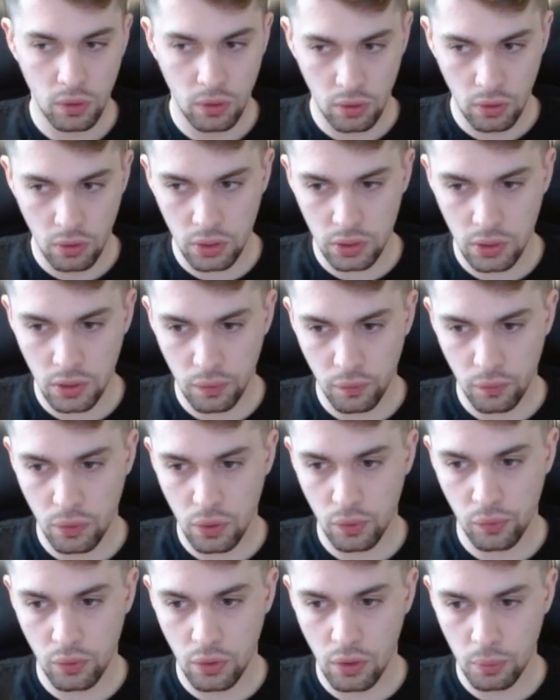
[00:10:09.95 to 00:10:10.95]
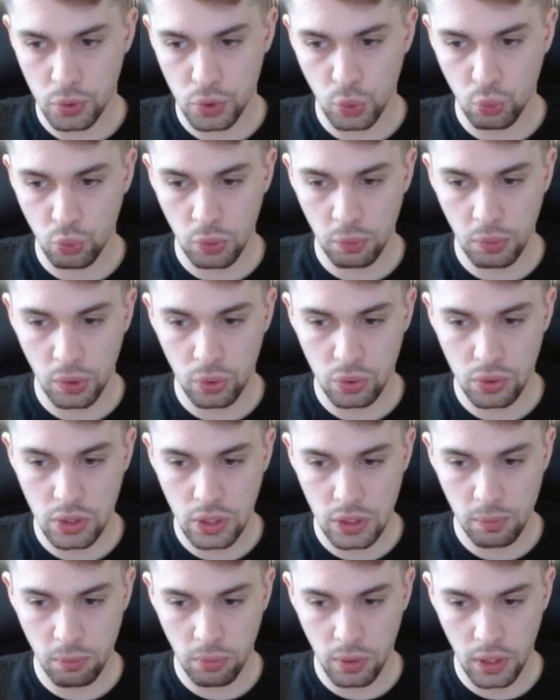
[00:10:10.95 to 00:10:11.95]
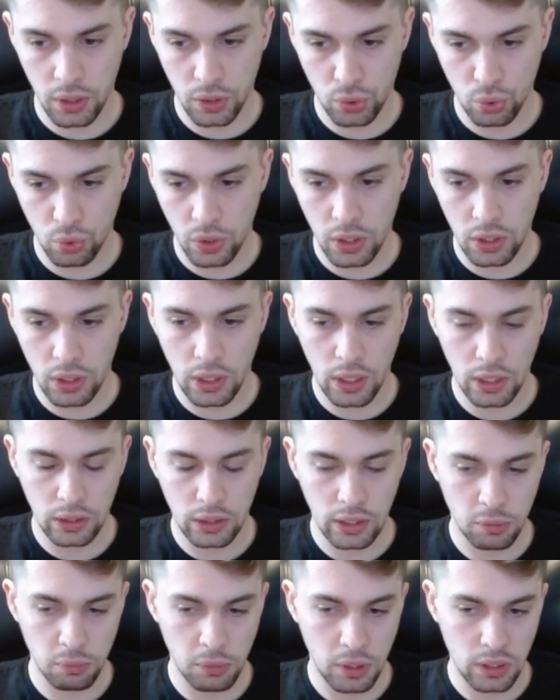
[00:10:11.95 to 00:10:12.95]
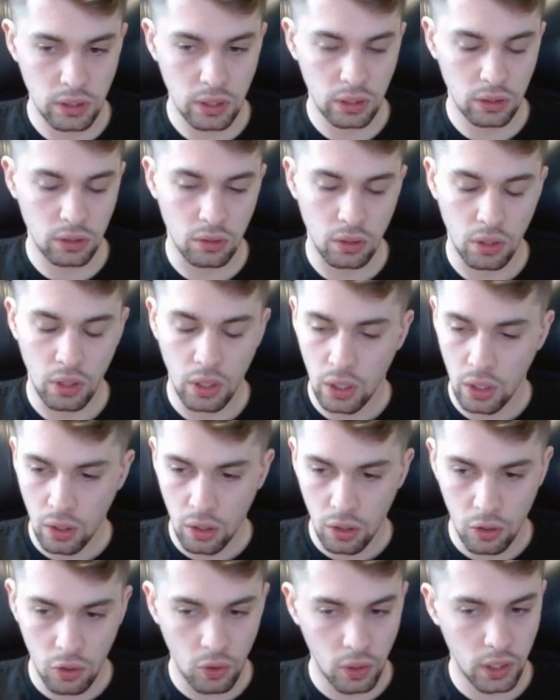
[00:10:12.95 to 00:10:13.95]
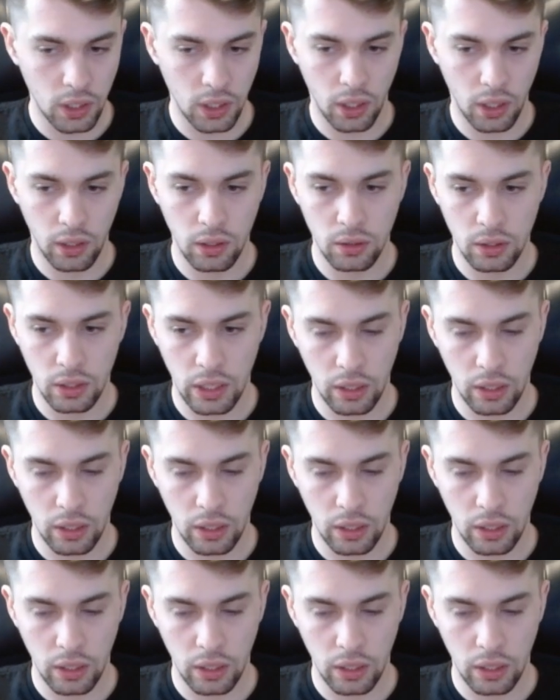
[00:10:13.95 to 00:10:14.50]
Or the fourth option would be to just play it rook e8, admit that okay,